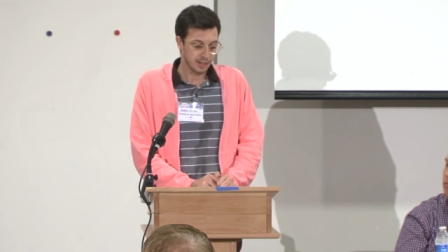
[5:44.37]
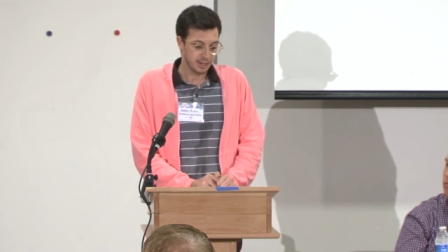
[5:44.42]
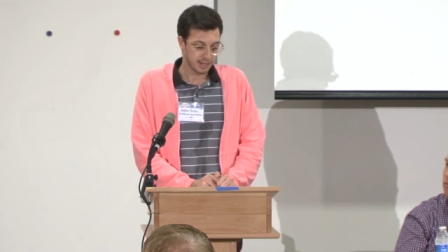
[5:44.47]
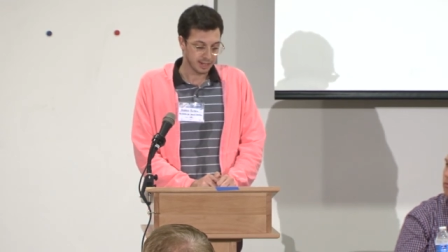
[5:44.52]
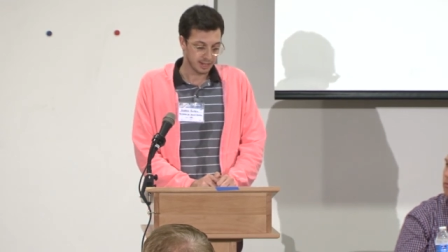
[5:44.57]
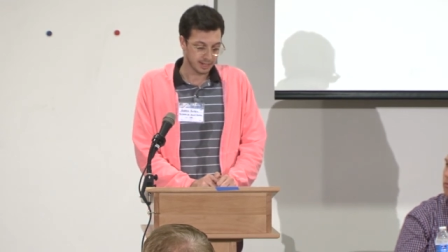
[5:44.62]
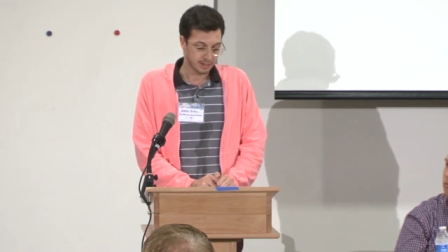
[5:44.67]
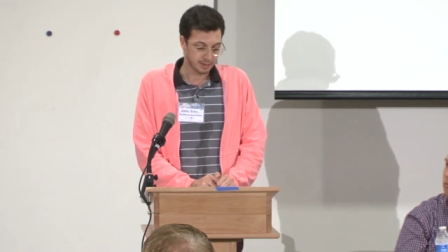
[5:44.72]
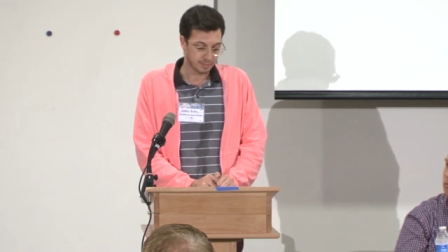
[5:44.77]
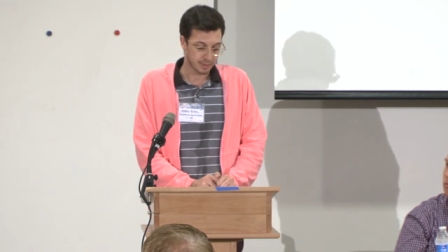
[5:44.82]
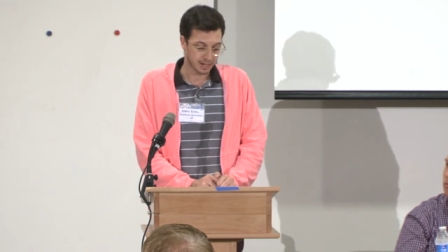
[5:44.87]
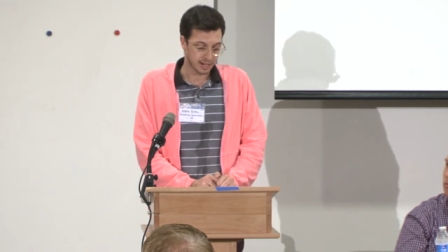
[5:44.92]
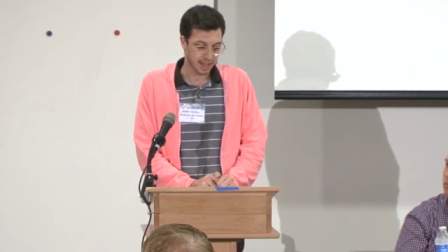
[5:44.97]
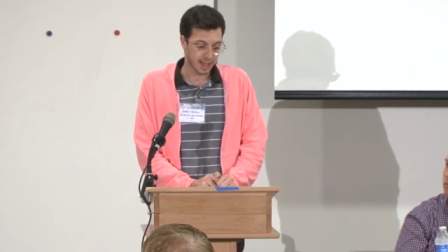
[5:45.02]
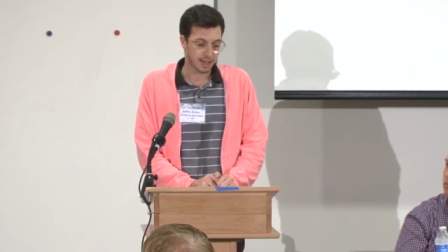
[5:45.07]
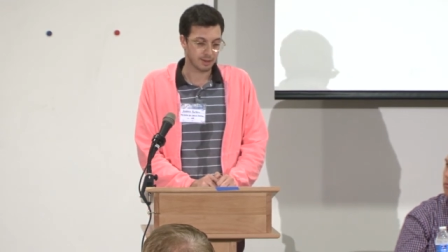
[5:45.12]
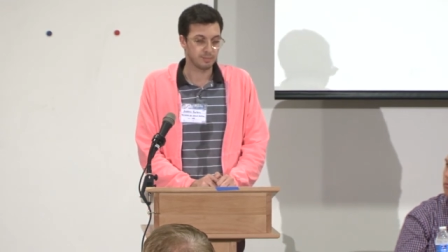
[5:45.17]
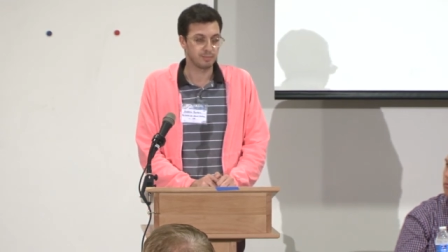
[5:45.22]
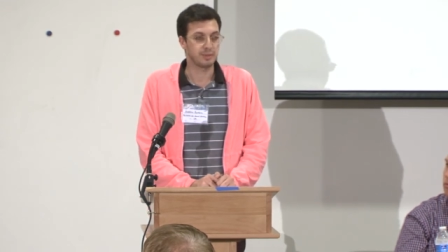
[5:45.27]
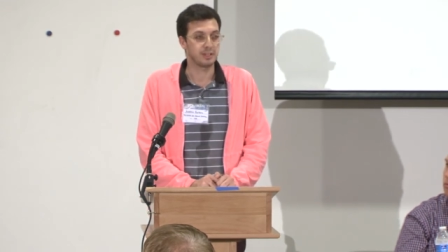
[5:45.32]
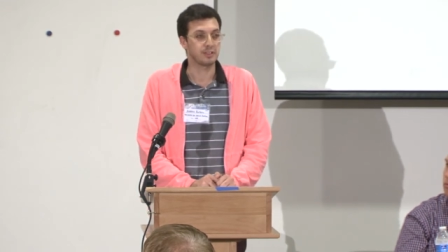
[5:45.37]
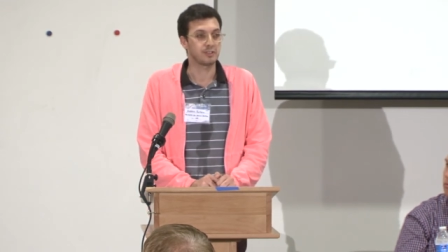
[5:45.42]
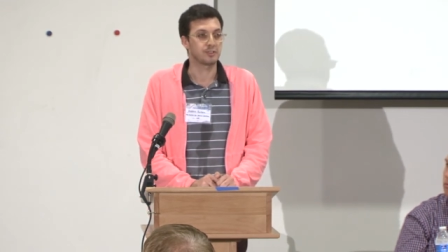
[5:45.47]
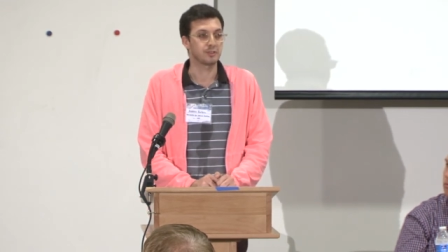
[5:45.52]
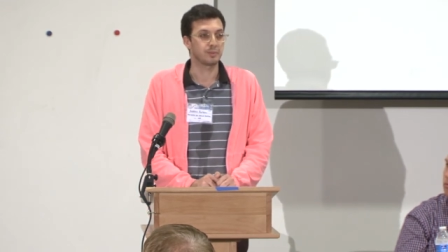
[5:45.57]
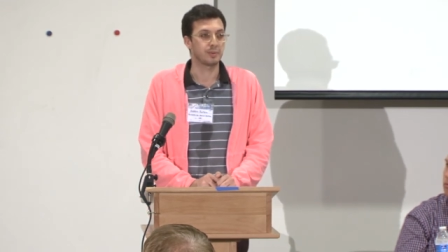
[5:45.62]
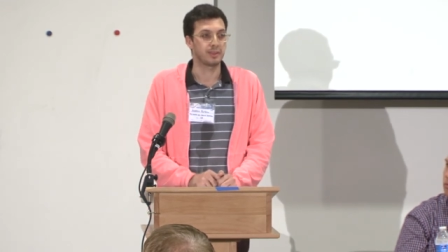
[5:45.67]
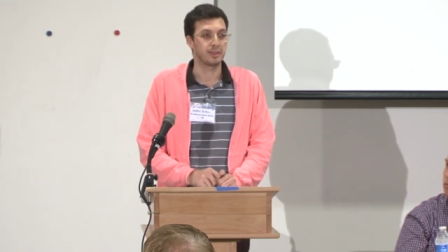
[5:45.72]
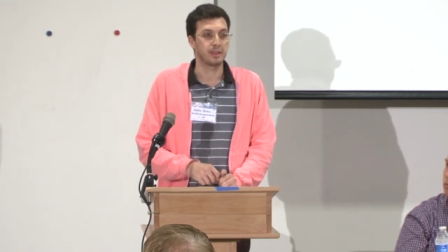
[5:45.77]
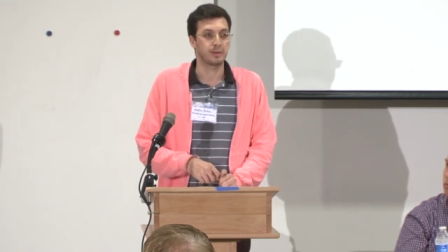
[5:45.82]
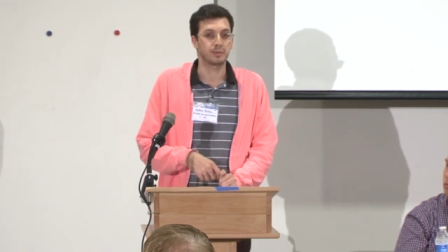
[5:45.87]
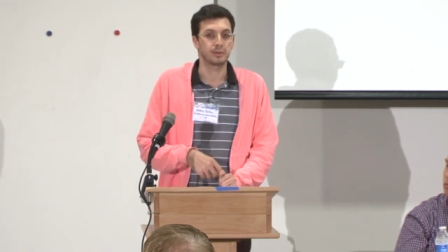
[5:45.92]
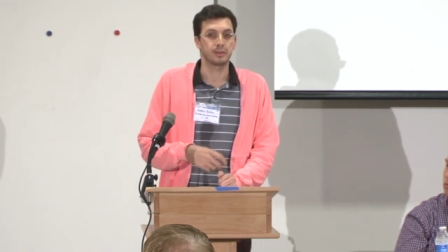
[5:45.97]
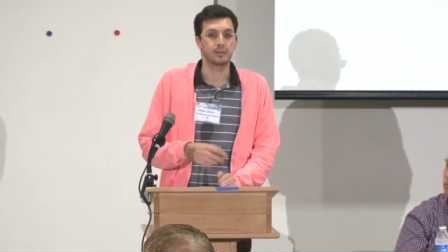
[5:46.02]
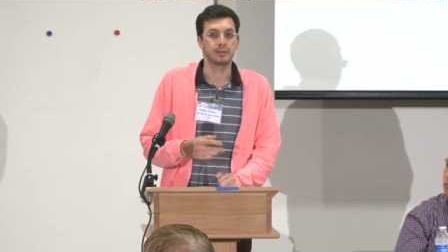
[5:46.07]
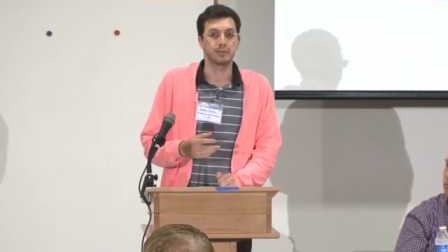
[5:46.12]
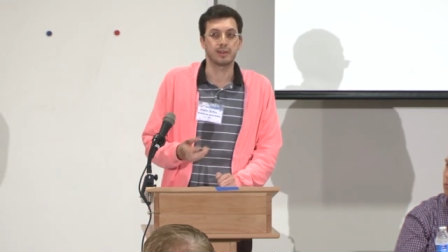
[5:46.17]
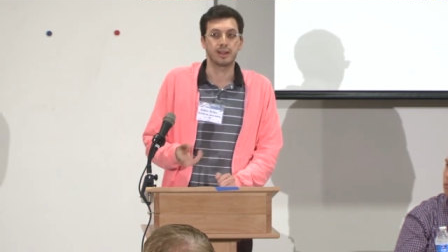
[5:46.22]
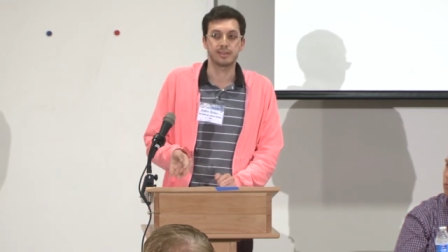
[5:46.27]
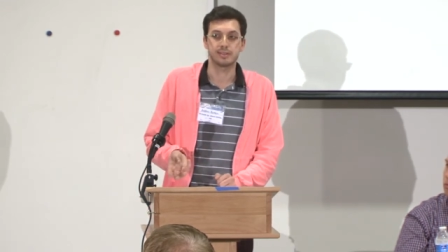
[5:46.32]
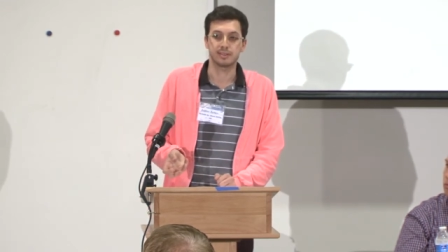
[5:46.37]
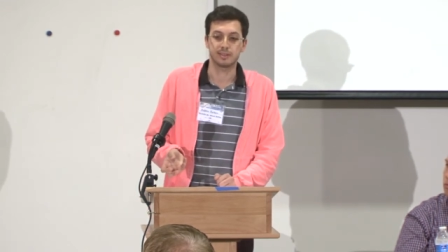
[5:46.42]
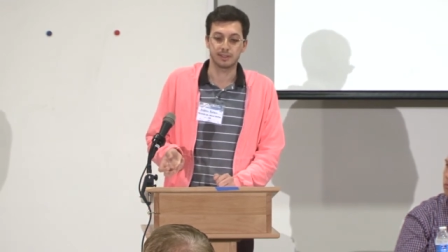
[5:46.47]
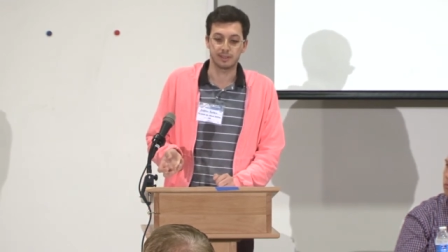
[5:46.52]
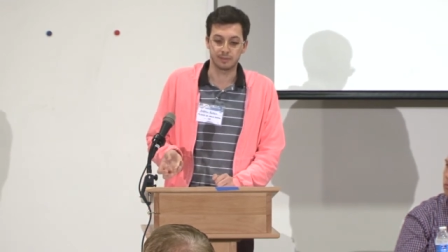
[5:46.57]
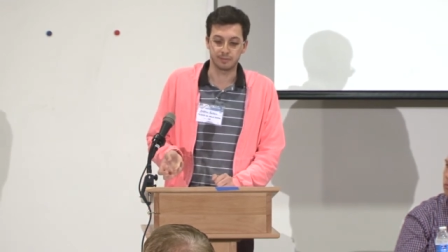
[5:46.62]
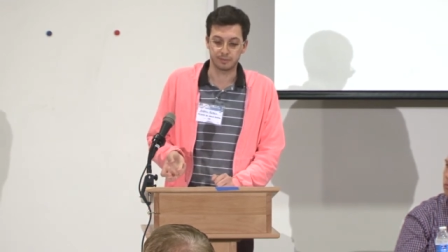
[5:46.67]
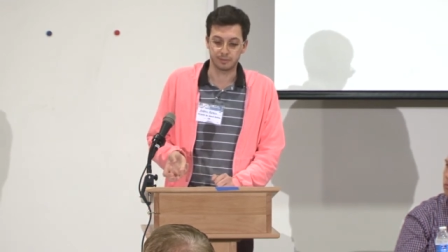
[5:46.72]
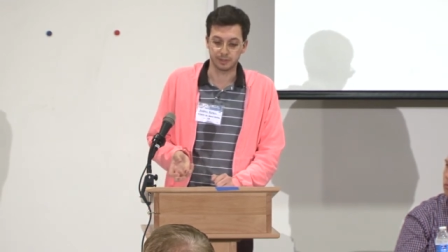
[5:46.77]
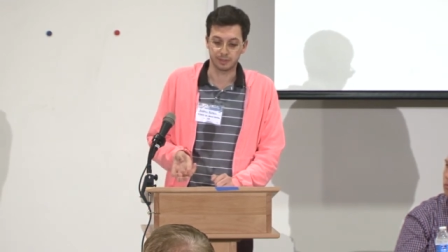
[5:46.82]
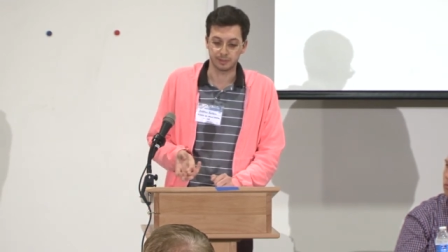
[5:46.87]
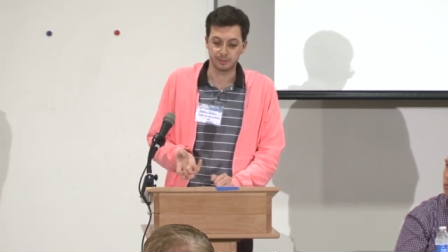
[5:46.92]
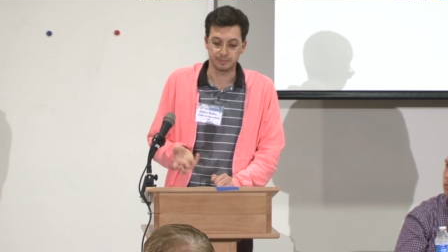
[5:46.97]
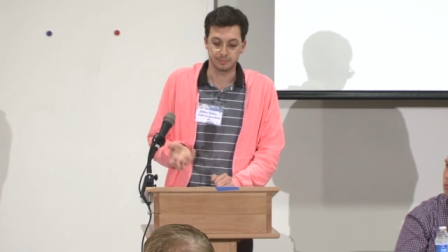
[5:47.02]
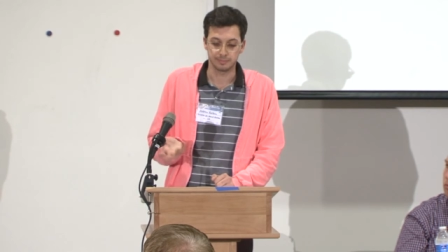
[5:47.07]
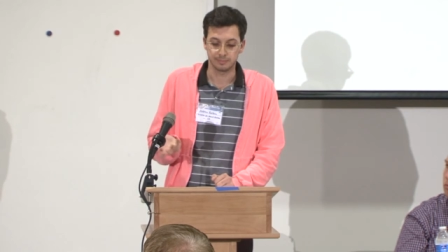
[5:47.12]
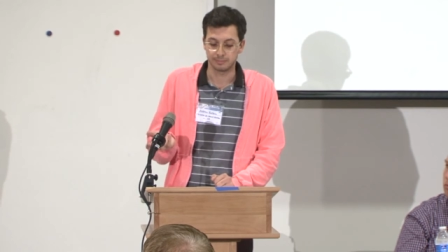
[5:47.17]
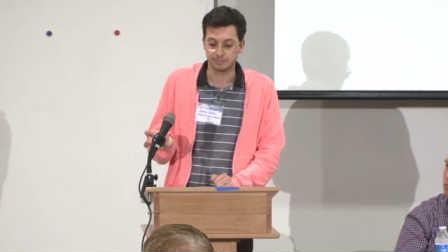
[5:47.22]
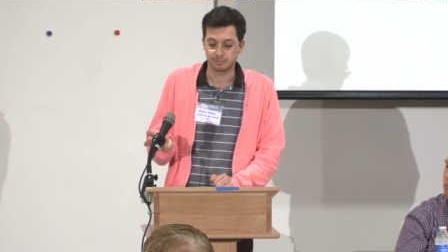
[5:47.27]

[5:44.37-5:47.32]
in Manhattan Beach when they were arrested for